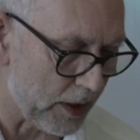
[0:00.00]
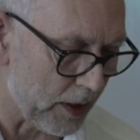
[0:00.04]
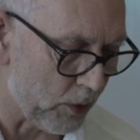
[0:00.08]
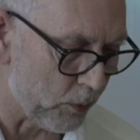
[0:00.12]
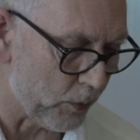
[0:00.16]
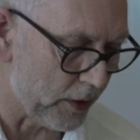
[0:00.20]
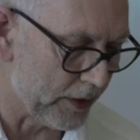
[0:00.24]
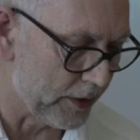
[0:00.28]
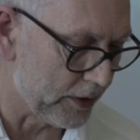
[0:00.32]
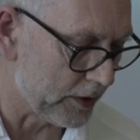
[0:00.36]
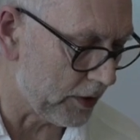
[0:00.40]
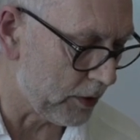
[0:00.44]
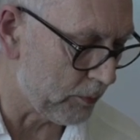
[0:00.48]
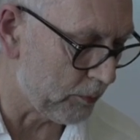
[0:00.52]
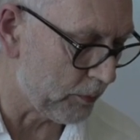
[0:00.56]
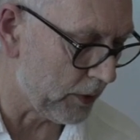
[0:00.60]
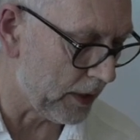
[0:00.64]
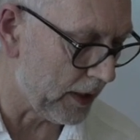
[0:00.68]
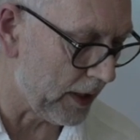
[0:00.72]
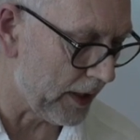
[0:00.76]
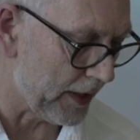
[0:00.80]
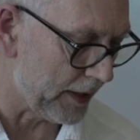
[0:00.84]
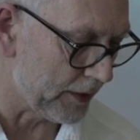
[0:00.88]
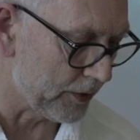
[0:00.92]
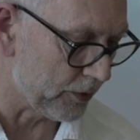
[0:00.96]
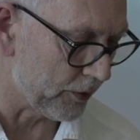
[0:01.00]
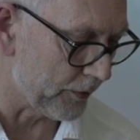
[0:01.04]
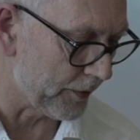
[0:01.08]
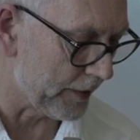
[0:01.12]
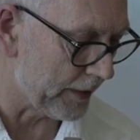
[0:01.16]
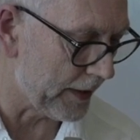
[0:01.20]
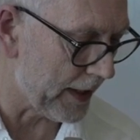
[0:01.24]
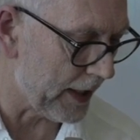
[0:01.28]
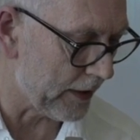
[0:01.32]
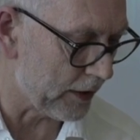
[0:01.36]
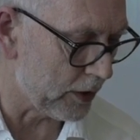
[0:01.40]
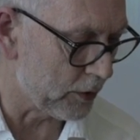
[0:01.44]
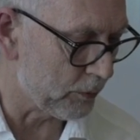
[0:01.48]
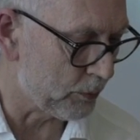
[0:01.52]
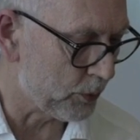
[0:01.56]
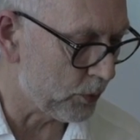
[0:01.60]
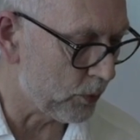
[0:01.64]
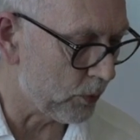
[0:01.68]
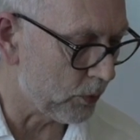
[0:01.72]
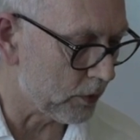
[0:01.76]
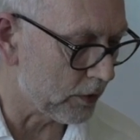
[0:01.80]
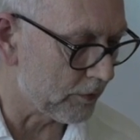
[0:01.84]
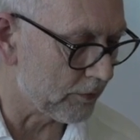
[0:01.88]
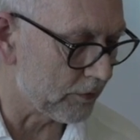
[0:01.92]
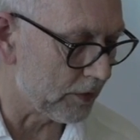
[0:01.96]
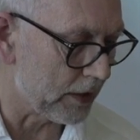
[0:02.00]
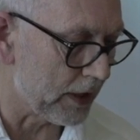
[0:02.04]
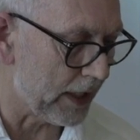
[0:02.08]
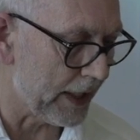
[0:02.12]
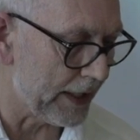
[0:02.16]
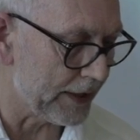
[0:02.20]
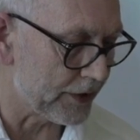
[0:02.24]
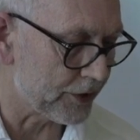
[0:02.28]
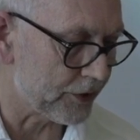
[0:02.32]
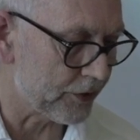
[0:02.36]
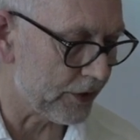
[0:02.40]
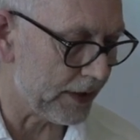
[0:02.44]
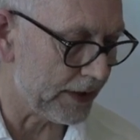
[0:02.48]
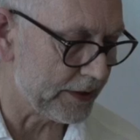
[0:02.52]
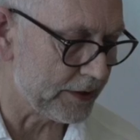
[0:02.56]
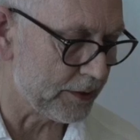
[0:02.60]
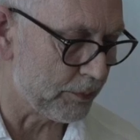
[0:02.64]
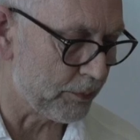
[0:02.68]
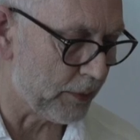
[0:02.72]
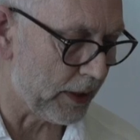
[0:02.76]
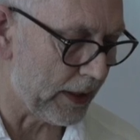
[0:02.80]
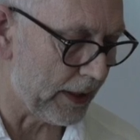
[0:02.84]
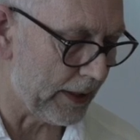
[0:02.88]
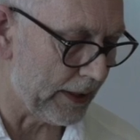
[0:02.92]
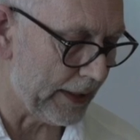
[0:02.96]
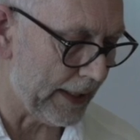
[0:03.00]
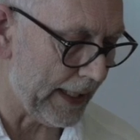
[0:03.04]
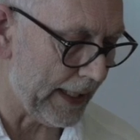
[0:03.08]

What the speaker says: by a window blind or the narrow pool of light created by a